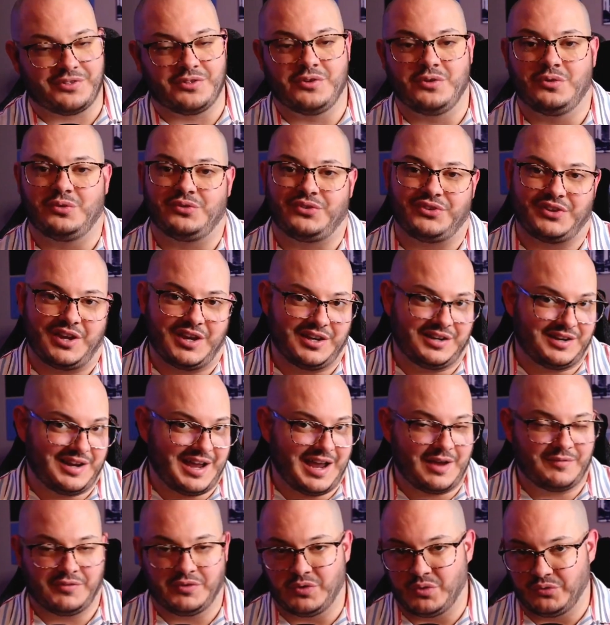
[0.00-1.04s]
notes and
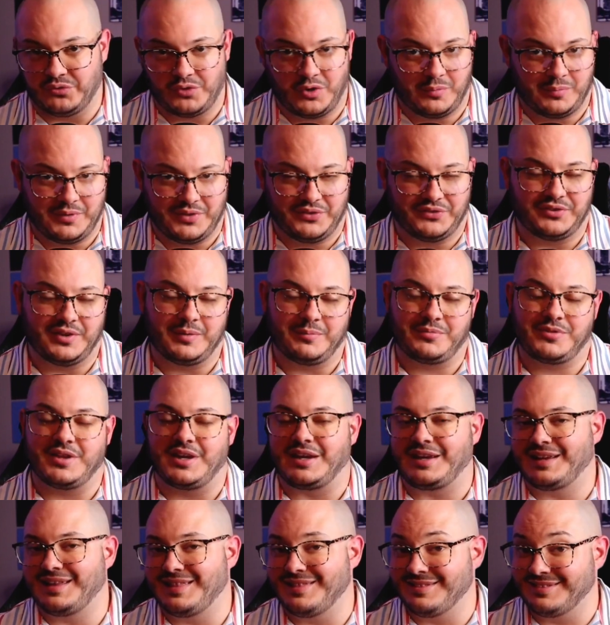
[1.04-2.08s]
having those all be the same
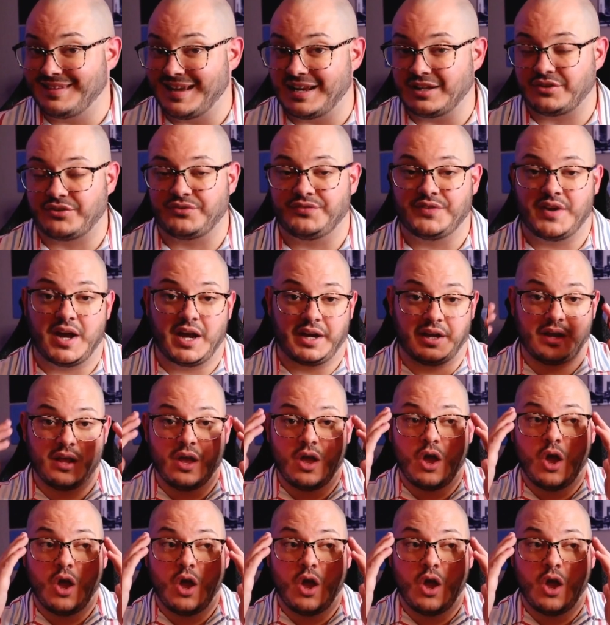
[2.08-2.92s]
thing. That's fine.